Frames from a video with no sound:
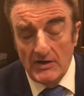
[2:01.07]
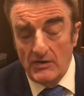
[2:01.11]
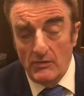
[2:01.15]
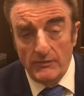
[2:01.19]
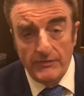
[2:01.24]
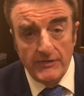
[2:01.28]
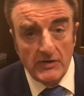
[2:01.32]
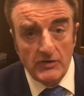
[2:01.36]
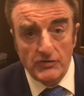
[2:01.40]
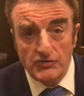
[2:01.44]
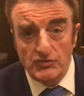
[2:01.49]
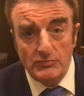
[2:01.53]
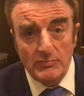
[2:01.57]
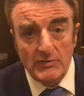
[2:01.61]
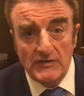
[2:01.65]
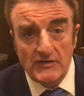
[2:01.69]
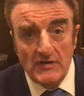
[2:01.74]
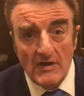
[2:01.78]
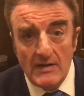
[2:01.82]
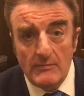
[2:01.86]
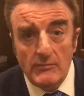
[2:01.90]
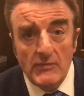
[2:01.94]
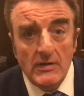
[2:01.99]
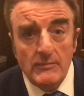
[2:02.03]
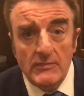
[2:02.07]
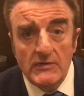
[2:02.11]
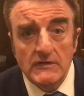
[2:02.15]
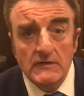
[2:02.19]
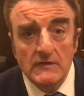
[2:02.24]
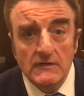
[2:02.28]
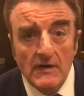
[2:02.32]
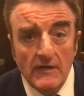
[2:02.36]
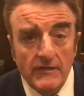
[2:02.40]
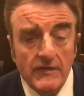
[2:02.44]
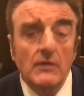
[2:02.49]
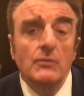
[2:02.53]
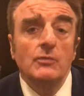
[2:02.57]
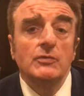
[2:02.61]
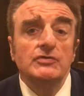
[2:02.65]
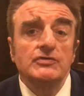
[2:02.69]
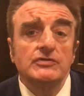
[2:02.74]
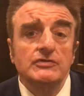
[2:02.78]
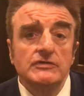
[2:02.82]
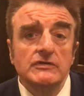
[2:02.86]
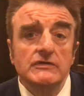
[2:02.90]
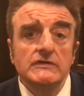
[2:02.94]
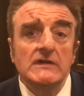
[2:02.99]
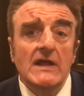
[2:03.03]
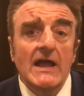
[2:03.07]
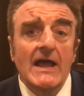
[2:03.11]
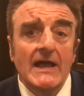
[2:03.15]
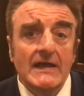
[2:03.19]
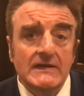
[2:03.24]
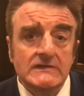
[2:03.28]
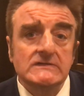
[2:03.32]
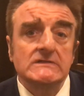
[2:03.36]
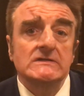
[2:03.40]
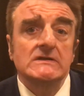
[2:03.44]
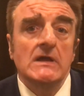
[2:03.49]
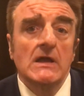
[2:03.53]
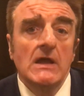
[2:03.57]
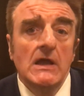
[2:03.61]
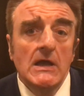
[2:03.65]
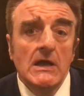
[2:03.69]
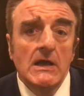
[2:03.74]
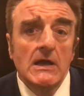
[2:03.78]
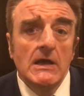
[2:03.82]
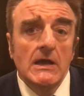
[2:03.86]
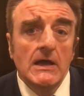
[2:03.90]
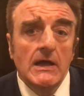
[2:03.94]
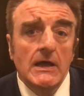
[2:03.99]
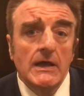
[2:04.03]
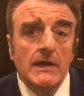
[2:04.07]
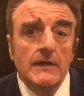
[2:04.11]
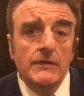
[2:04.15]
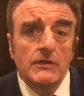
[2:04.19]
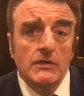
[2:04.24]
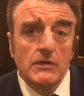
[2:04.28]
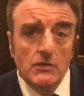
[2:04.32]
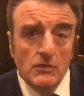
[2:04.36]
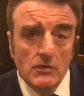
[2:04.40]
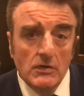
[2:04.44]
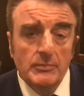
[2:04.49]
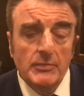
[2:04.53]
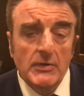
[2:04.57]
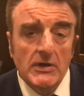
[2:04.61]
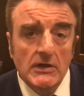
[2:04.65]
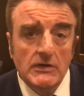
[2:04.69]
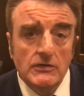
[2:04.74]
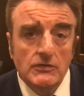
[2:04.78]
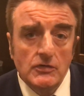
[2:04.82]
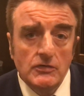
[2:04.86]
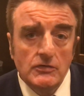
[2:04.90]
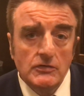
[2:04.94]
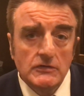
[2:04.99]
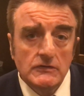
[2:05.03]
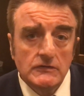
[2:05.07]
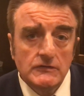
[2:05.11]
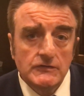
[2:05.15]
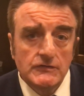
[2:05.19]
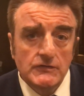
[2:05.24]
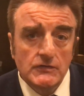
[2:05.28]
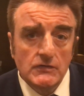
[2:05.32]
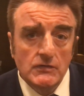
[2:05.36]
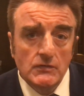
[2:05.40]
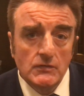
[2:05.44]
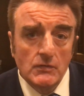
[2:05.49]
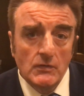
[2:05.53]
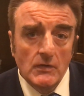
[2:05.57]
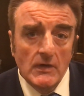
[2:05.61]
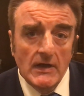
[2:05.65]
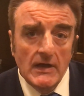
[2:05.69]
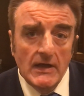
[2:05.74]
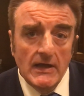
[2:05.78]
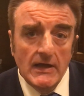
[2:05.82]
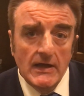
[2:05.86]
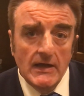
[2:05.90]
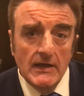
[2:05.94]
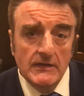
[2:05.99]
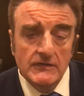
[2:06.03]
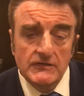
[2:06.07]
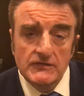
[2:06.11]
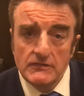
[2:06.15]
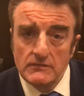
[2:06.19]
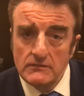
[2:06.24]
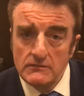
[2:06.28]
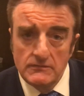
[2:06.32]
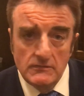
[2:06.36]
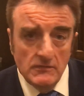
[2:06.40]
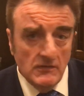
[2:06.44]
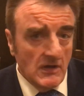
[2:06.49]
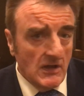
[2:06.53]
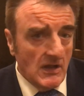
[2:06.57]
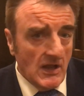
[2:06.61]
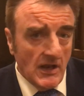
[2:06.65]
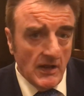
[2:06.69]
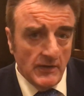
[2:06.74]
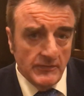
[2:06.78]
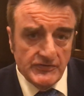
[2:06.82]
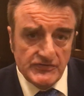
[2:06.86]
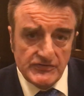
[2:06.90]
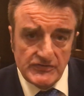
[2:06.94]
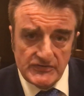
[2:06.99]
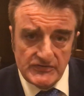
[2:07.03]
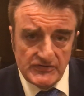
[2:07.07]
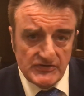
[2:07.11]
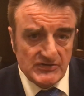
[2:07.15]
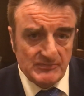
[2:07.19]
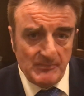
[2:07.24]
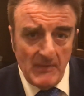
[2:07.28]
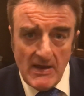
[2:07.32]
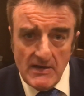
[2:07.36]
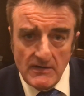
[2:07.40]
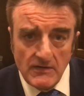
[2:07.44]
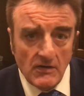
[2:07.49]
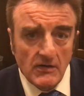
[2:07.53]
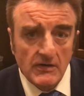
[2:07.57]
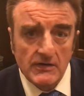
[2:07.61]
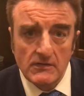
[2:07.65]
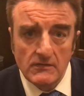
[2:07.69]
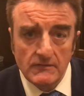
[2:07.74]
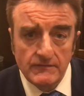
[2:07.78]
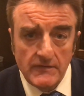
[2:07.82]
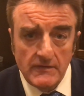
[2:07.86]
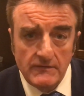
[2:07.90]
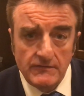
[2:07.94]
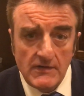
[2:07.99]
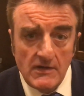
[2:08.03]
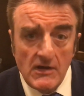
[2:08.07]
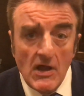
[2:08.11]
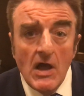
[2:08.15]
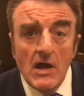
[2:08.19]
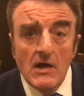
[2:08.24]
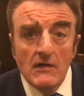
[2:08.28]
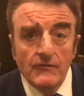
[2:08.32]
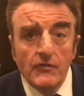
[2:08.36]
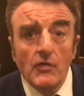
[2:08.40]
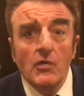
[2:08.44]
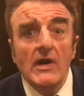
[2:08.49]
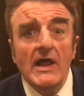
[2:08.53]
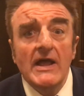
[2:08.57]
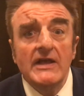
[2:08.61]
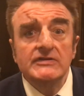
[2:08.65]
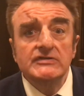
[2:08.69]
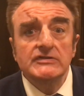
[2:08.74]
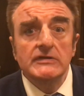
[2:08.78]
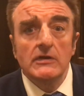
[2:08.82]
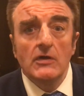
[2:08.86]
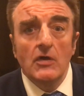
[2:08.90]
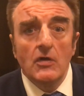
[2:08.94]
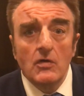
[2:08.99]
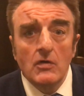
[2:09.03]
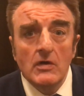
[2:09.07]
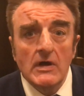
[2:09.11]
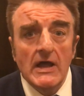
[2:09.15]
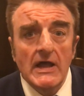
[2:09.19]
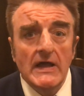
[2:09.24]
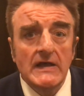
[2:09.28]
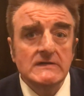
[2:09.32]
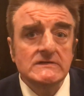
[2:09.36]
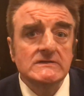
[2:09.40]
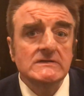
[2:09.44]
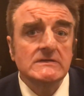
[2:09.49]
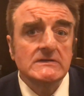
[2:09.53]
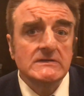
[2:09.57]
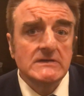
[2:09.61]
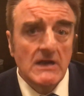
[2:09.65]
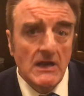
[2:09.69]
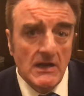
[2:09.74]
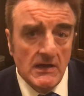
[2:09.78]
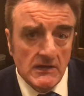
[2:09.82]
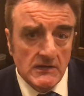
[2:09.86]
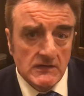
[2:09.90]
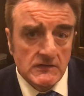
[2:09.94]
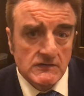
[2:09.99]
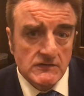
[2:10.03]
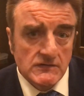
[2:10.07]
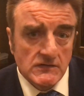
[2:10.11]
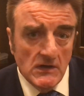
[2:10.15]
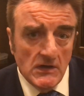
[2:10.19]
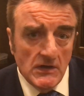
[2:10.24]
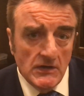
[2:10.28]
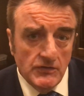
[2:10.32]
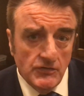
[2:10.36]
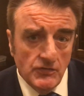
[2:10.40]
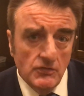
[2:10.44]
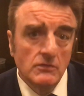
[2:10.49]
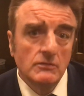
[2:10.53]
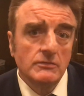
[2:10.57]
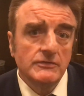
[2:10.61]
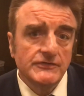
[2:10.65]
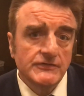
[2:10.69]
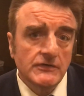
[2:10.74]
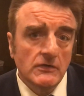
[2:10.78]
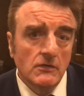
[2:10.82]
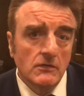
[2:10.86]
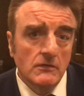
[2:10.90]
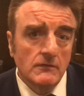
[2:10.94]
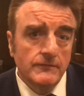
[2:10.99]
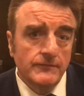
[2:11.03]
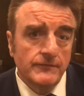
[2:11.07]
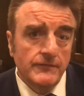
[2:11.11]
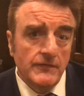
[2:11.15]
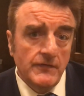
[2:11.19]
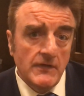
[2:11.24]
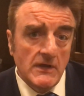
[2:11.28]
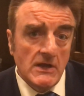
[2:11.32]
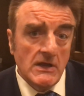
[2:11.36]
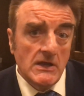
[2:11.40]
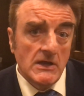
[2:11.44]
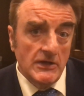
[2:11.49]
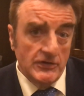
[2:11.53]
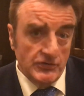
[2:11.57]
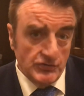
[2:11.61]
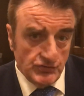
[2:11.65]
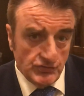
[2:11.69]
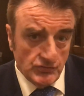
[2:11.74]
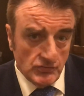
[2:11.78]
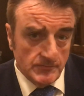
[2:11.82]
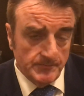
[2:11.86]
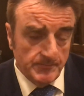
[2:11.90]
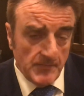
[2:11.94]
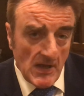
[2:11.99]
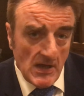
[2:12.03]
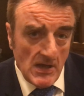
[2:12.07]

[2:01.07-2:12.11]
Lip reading: I don't think it should be time limited. I think we should just ask the European Union to allow us to suspend Article 50 for as long as it takes to resolve the issue.